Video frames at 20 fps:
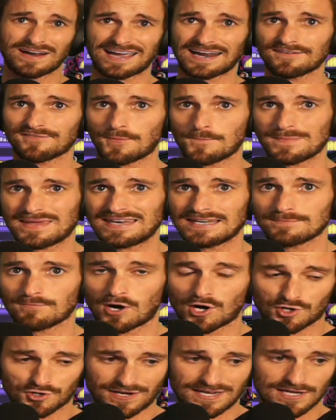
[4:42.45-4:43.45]
kind of a medium
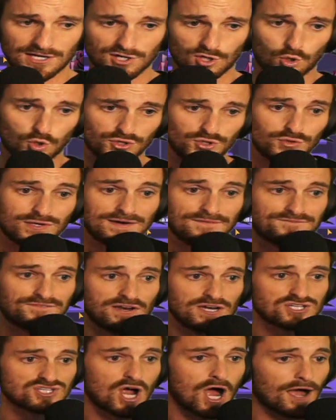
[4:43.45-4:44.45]
hard hitter or you can
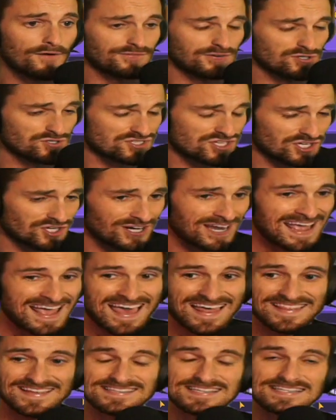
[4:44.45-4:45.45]
finish off your Zurg,
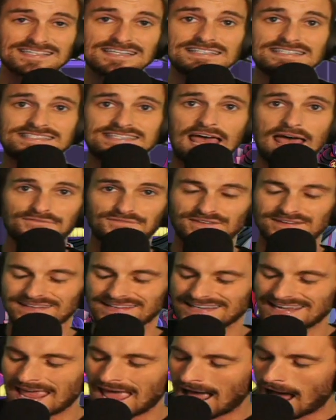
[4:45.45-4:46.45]
this is a
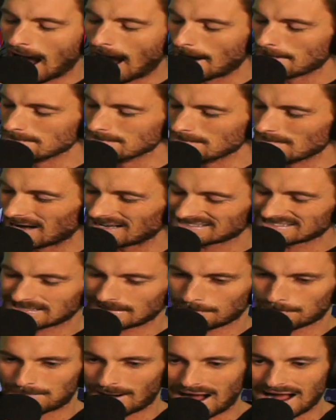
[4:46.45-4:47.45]
definitely a
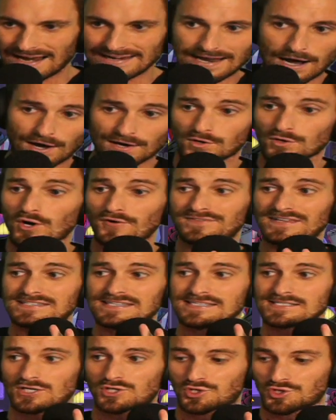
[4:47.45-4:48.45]
must buy. Now, I don't know if this
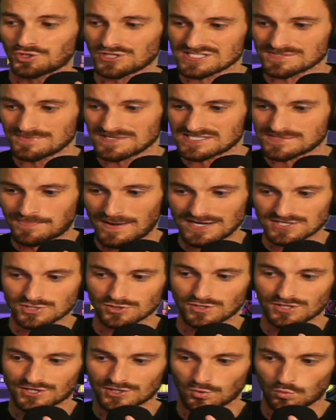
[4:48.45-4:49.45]
is a Christmas
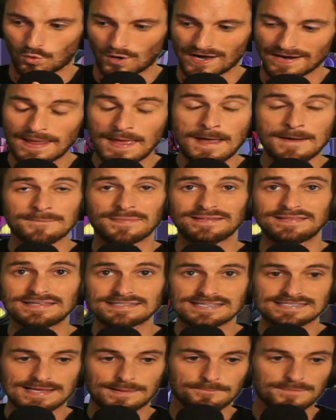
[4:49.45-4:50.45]
special or what, but
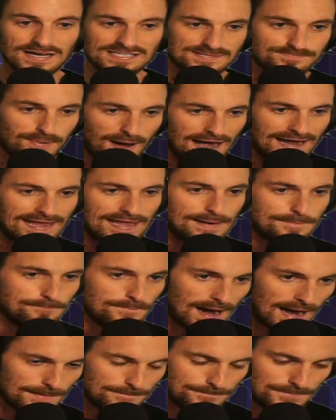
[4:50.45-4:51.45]
this is a must buy in
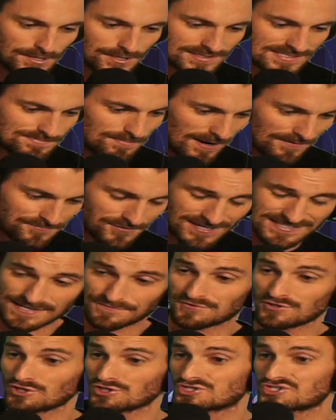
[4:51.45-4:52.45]
my books, my friends.
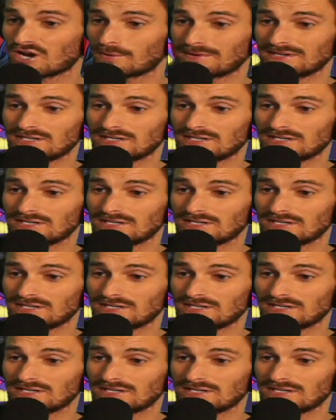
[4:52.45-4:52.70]
If you're a chubby